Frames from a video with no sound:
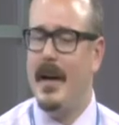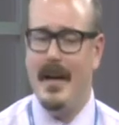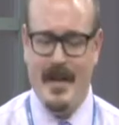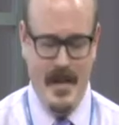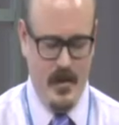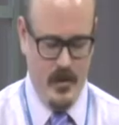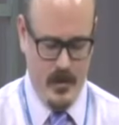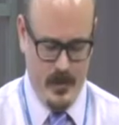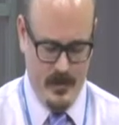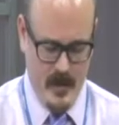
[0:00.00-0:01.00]

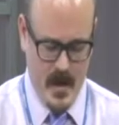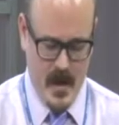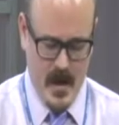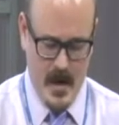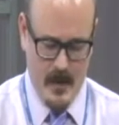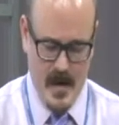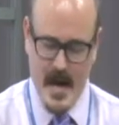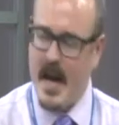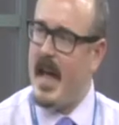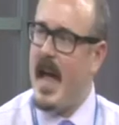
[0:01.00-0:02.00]
either may
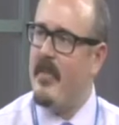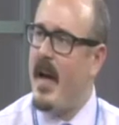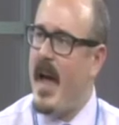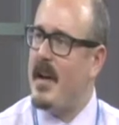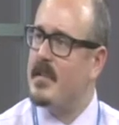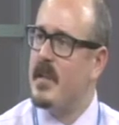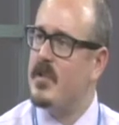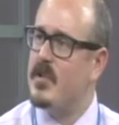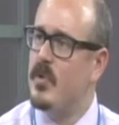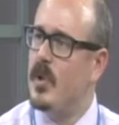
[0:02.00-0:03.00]
not have access
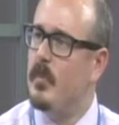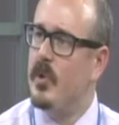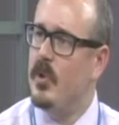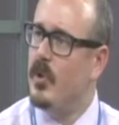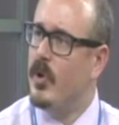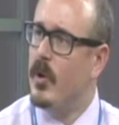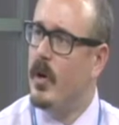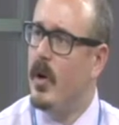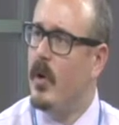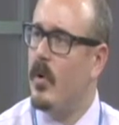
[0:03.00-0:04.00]
to a computer
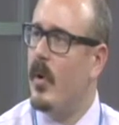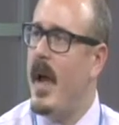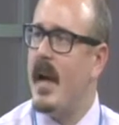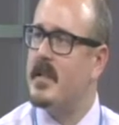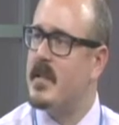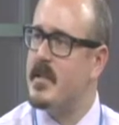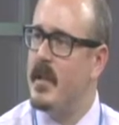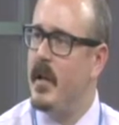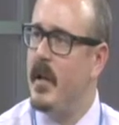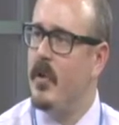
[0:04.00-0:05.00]
or access to
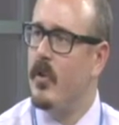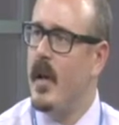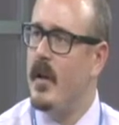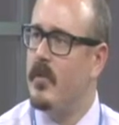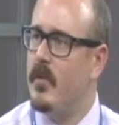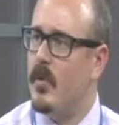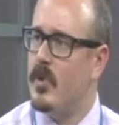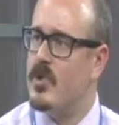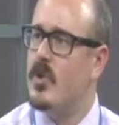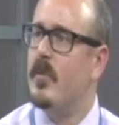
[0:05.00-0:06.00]
the internet, or
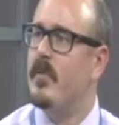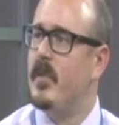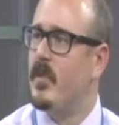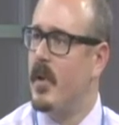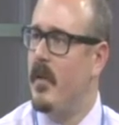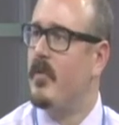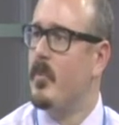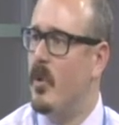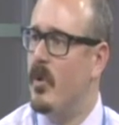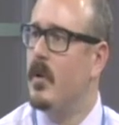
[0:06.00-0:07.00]
just don't feel comfortable.